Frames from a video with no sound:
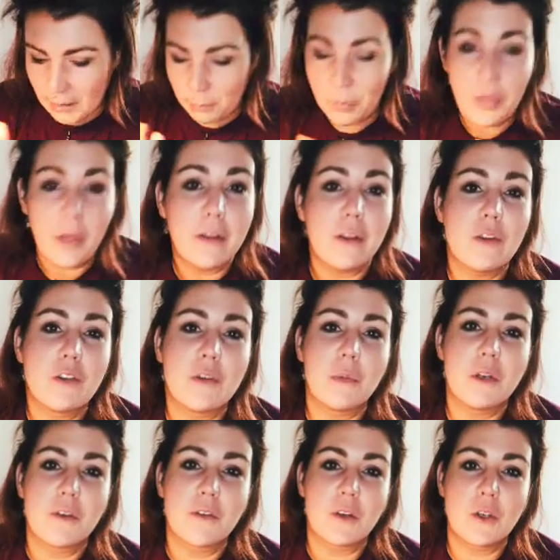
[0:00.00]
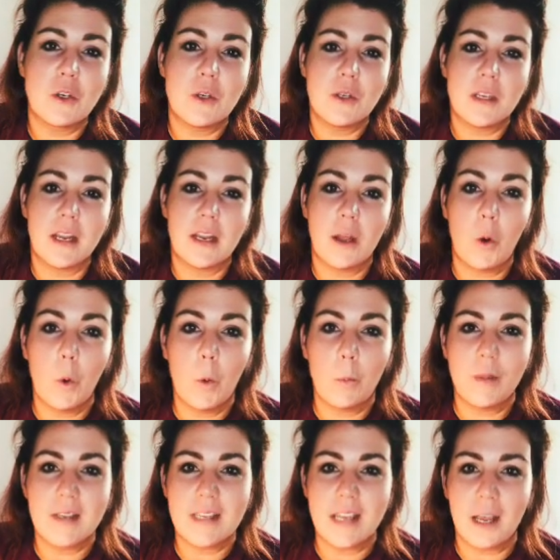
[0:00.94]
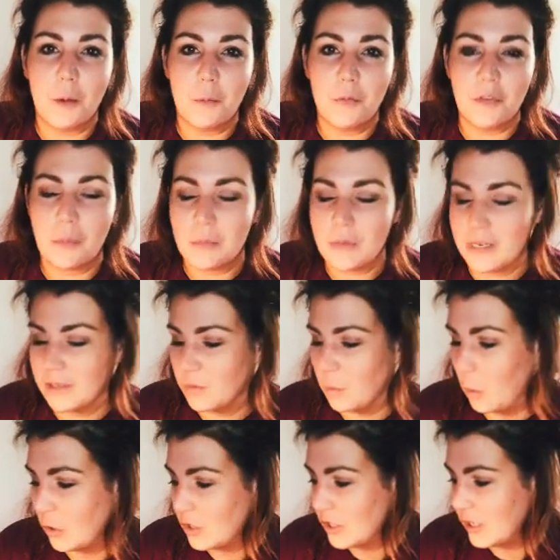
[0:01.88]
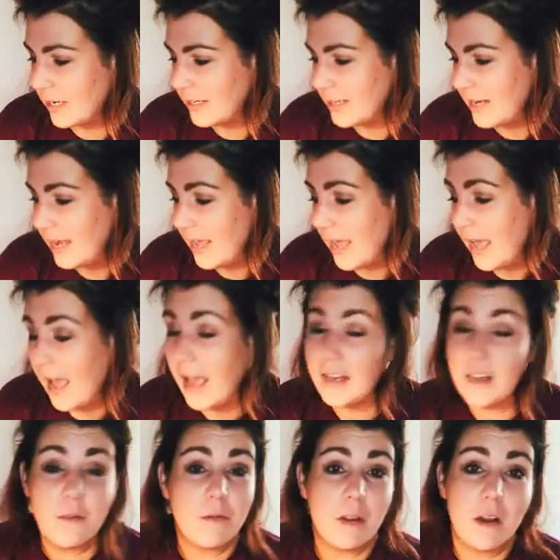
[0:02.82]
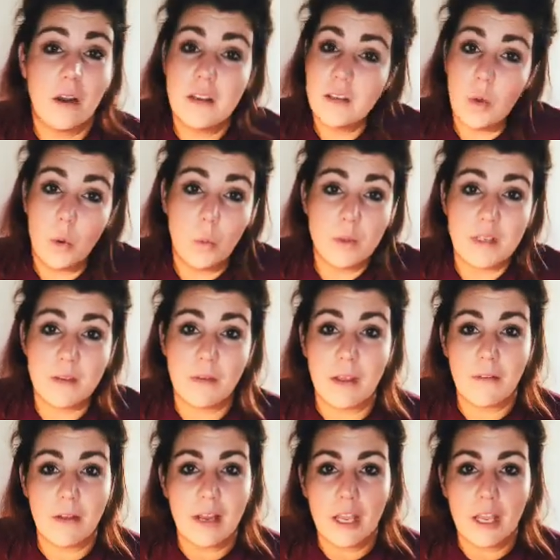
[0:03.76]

thank you so much for tuning in. I hope this helps somebody that's watching it, and if, as always, if you have any